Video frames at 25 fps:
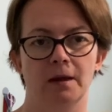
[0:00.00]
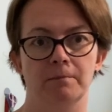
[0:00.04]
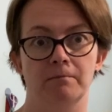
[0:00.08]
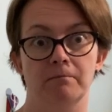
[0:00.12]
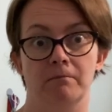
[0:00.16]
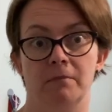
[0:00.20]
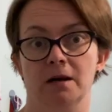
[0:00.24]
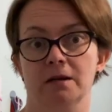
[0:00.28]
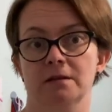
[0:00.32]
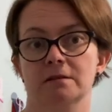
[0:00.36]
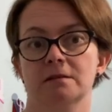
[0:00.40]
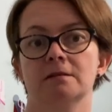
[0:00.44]

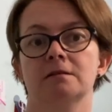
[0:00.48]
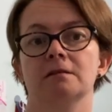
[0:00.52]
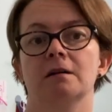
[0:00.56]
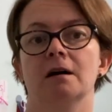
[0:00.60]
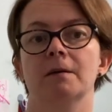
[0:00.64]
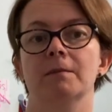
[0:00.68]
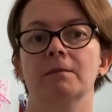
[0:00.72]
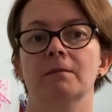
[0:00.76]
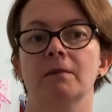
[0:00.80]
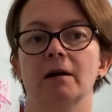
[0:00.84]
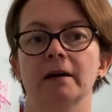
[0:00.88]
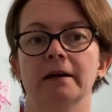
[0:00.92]
much as I
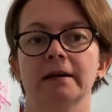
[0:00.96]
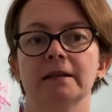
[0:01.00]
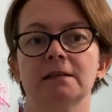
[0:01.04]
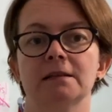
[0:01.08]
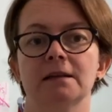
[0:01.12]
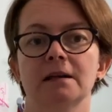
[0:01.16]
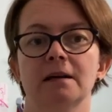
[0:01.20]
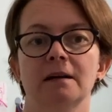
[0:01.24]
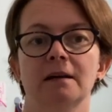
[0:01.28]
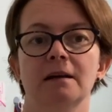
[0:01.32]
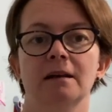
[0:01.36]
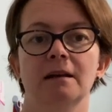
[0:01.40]
might
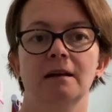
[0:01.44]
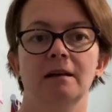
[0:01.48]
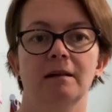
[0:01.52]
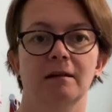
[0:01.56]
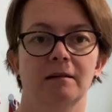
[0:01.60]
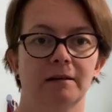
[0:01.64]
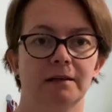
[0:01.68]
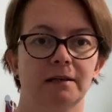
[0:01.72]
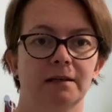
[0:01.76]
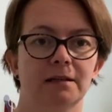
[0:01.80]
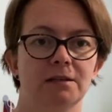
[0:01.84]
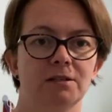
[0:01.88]

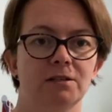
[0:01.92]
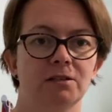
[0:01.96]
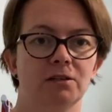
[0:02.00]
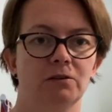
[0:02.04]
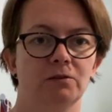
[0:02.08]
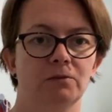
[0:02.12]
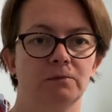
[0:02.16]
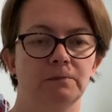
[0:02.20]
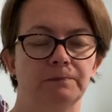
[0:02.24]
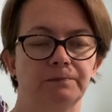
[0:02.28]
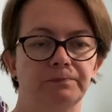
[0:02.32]
like to.